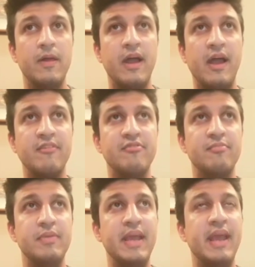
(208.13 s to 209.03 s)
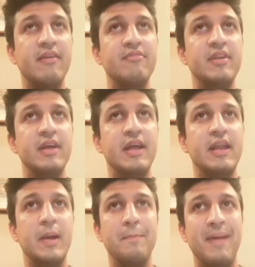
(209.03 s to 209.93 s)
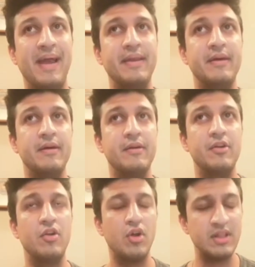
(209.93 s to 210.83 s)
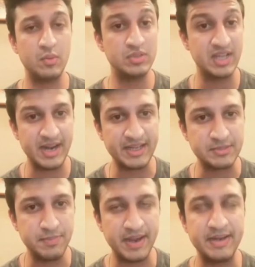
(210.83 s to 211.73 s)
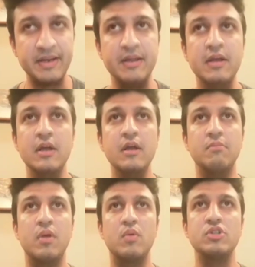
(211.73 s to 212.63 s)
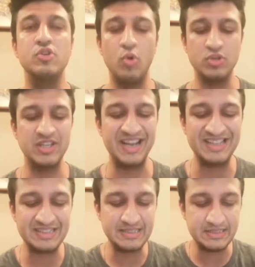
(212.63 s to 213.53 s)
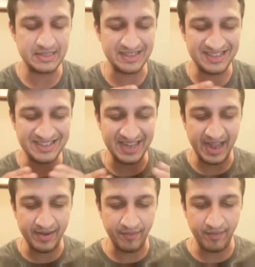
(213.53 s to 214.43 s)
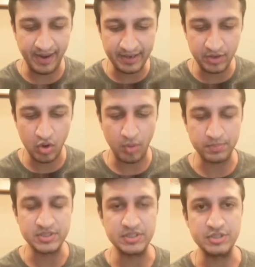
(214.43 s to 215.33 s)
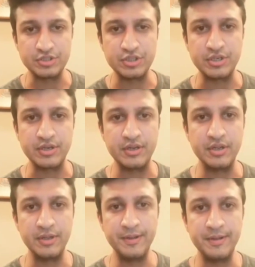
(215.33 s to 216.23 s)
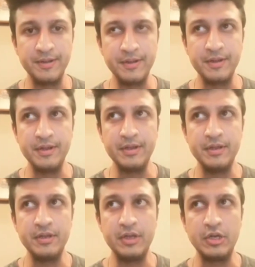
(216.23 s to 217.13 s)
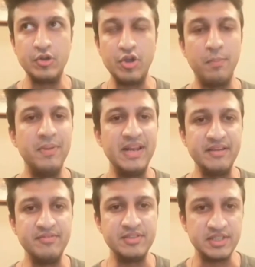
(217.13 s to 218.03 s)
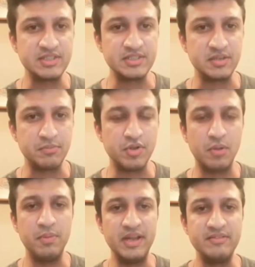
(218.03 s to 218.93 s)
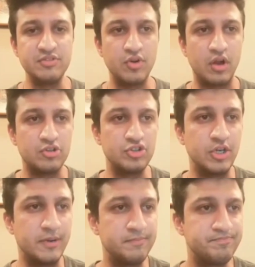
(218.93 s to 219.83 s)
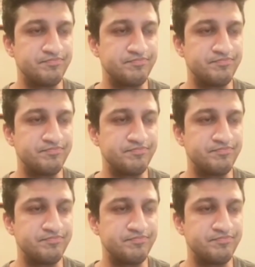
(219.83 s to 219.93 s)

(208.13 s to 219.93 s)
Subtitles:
have behaved in a manner not that was unexpected, but which goes against a direct opposition to your belief system, to your belief structure.